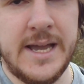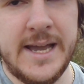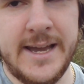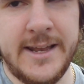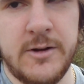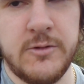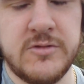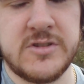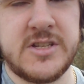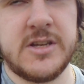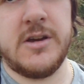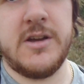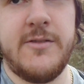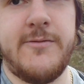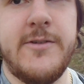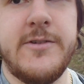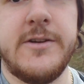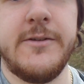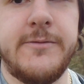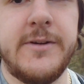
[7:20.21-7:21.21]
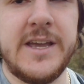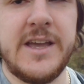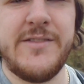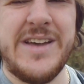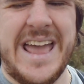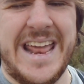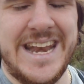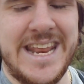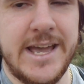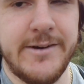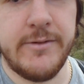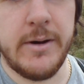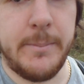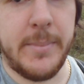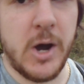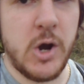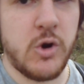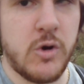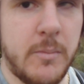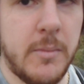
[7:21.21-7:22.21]
And also, if you can think of any other
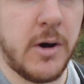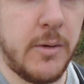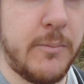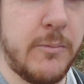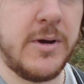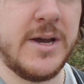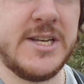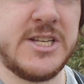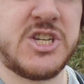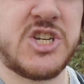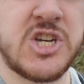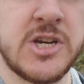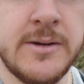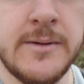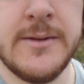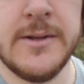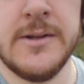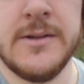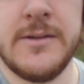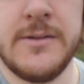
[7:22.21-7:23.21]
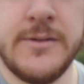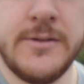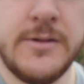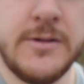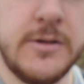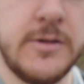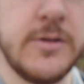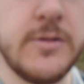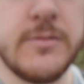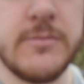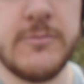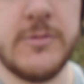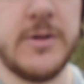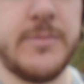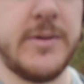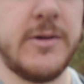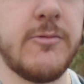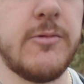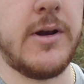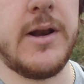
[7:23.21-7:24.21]
Pokemon which
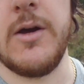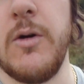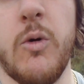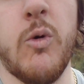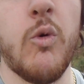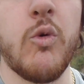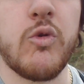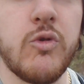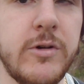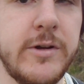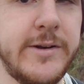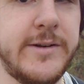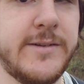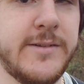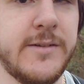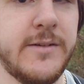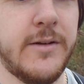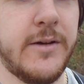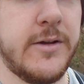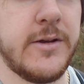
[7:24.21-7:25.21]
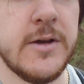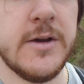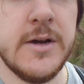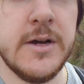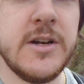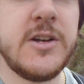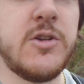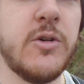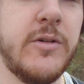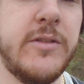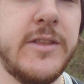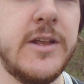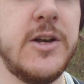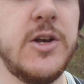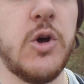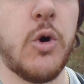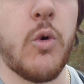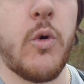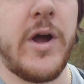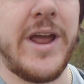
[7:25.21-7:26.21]
would be really awkward, you know, doing the
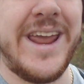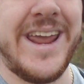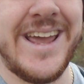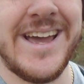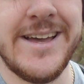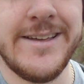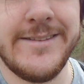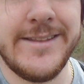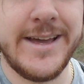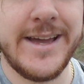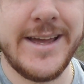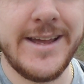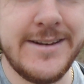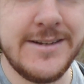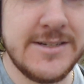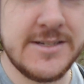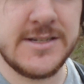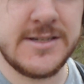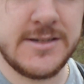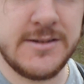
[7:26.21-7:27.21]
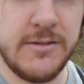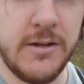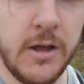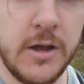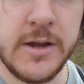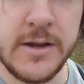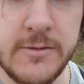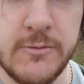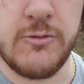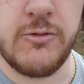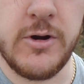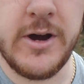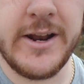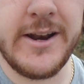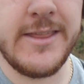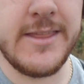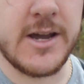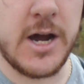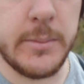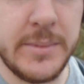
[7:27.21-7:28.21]
naughty, then write in the